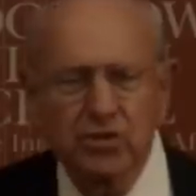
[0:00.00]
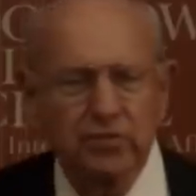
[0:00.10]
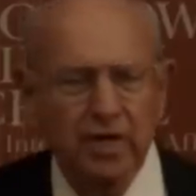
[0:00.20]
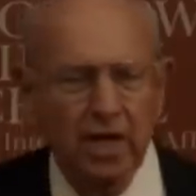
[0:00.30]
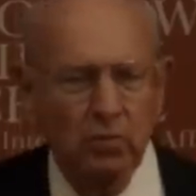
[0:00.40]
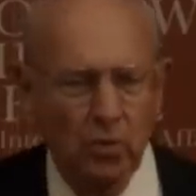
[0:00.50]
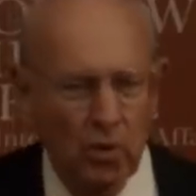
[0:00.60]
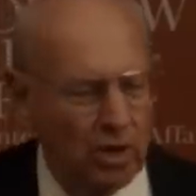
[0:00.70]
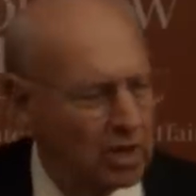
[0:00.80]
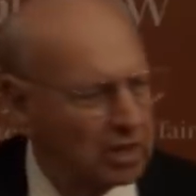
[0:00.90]
of that
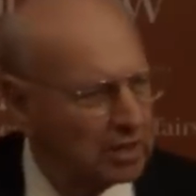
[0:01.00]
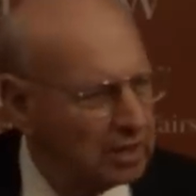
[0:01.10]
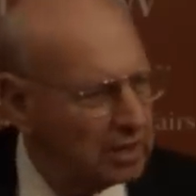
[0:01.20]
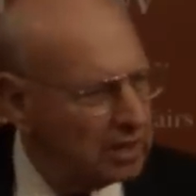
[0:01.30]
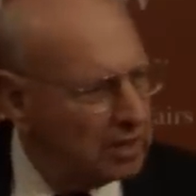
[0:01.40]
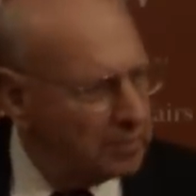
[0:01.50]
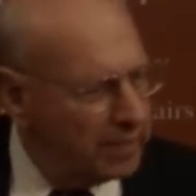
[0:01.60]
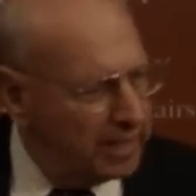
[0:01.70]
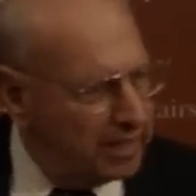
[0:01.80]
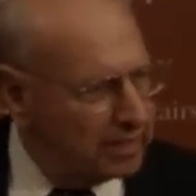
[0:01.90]
war
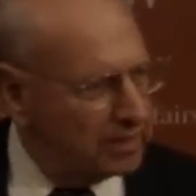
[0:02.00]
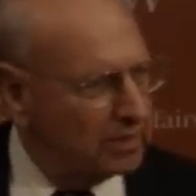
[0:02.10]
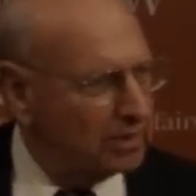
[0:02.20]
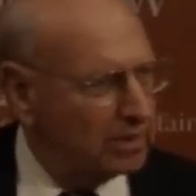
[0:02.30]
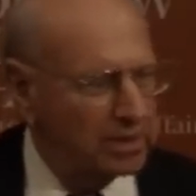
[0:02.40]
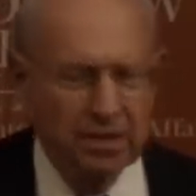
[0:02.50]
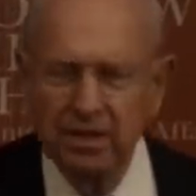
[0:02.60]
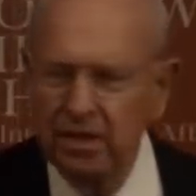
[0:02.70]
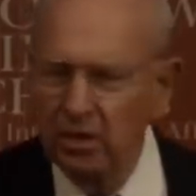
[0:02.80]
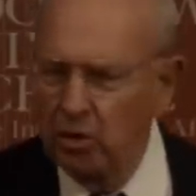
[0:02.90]
painted on
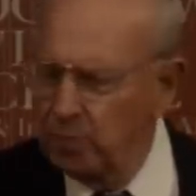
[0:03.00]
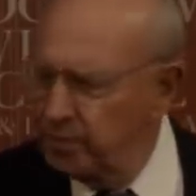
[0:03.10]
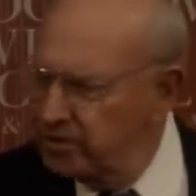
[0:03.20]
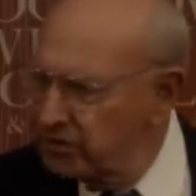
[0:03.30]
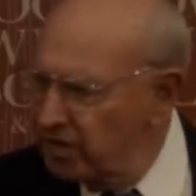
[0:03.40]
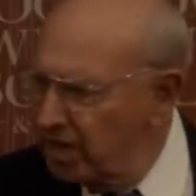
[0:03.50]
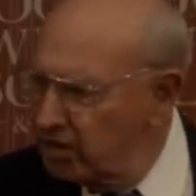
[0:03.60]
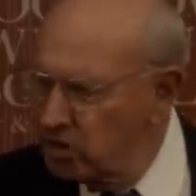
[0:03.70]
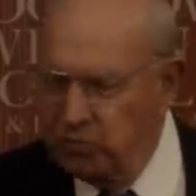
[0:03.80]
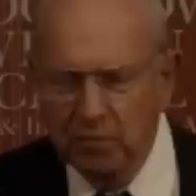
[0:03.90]
the open
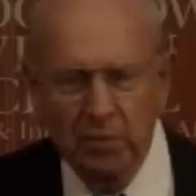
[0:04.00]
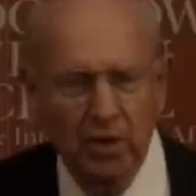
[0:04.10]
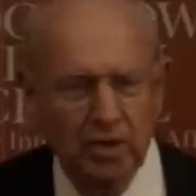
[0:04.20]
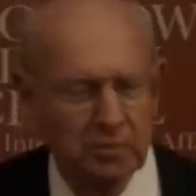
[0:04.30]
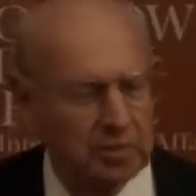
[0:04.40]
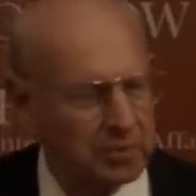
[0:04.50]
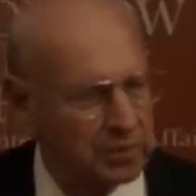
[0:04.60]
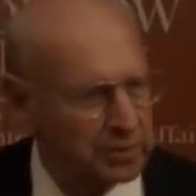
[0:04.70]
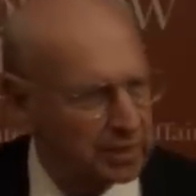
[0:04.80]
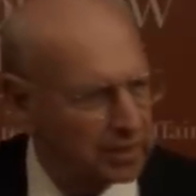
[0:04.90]
sides of apartment
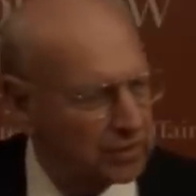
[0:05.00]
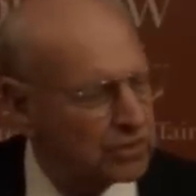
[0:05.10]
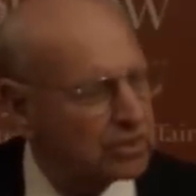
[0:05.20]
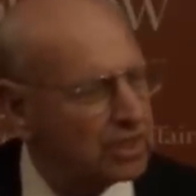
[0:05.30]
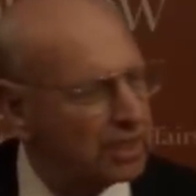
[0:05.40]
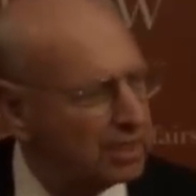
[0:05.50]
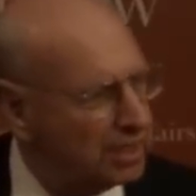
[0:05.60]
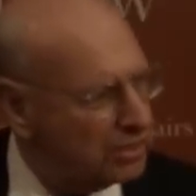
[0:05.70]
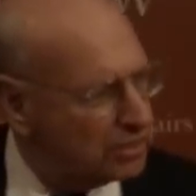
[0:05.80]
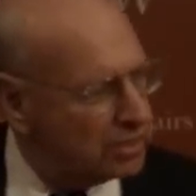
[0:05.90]
buildings at
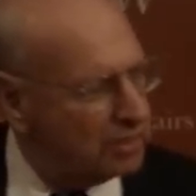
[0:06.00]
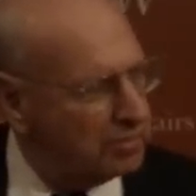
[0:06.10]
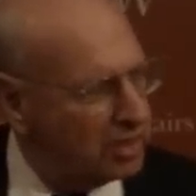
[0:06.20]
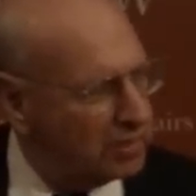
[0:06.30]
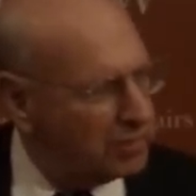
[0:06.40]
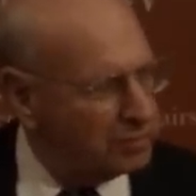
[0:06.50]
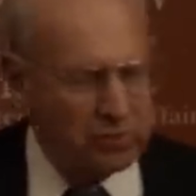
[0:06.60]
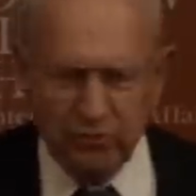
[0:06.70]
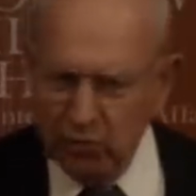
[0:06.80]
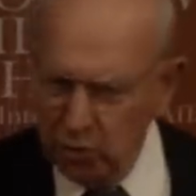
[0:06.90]
least a minimum
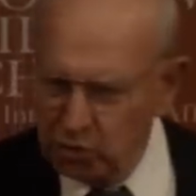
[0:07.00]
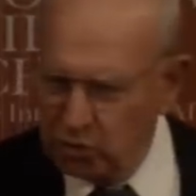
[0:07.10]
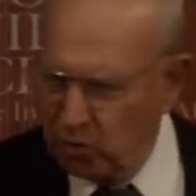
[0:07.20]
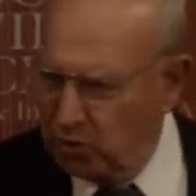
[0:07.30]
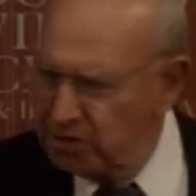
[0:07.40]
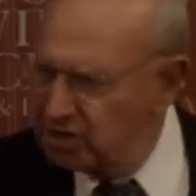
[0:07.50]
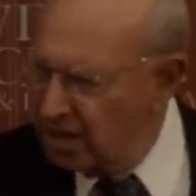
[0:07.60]
of four stories